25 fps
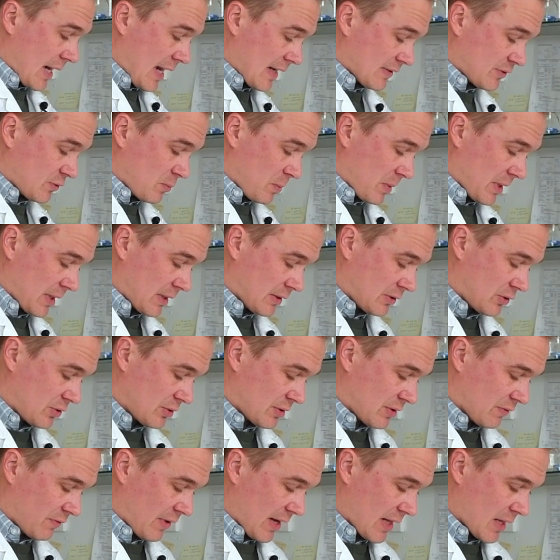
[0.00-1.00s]
has been to
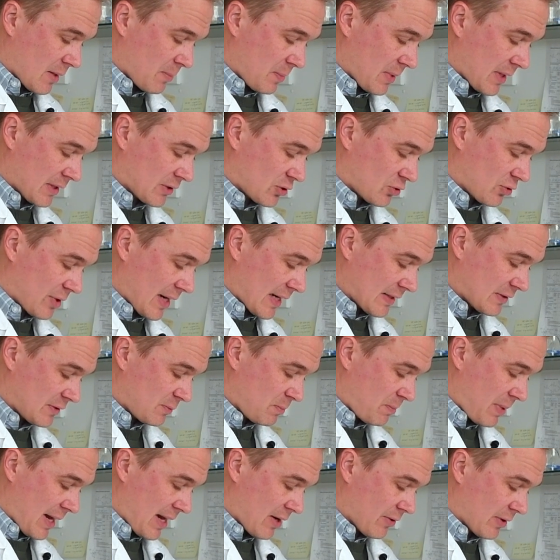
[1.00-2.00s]
develop a
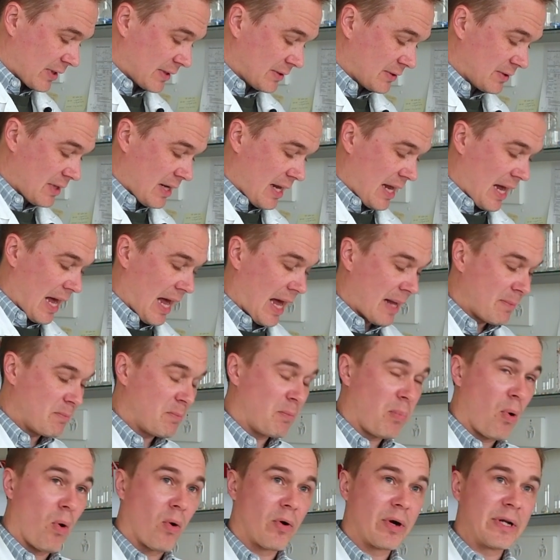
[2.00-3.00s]
transparent
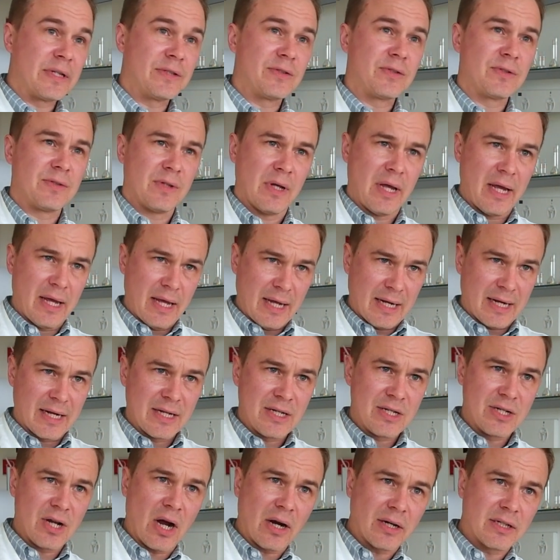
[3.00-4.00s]
and porous
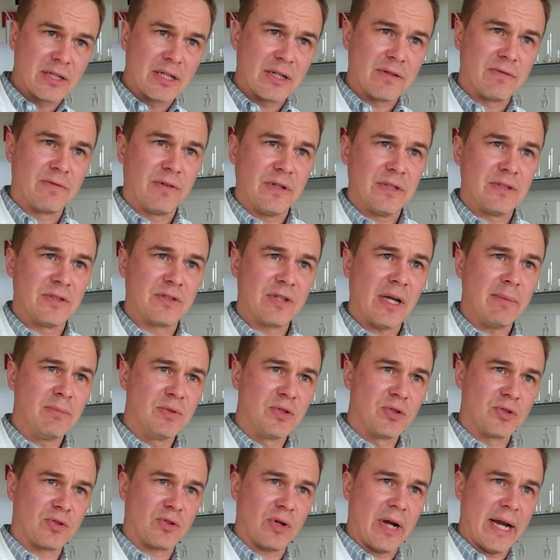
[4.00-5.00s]
conductive
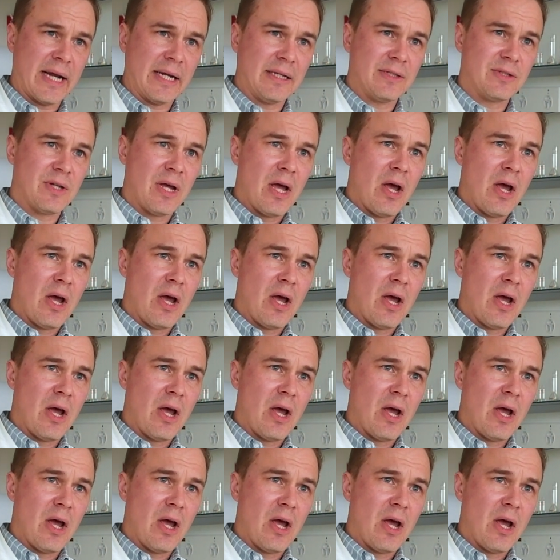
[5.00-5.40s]
substrate